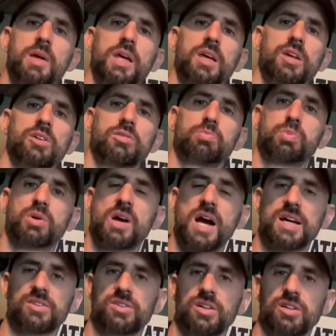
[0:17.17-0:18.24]
is
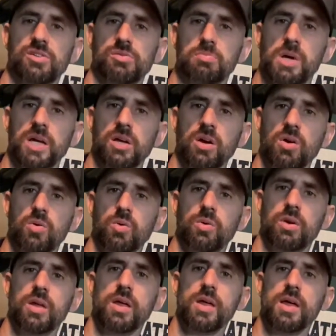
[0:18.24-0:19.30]
process my own
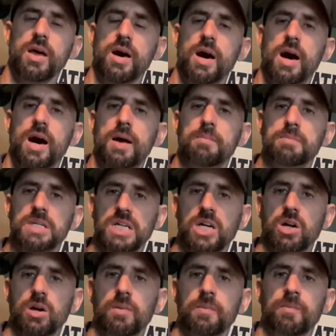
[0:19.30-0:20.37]
deer.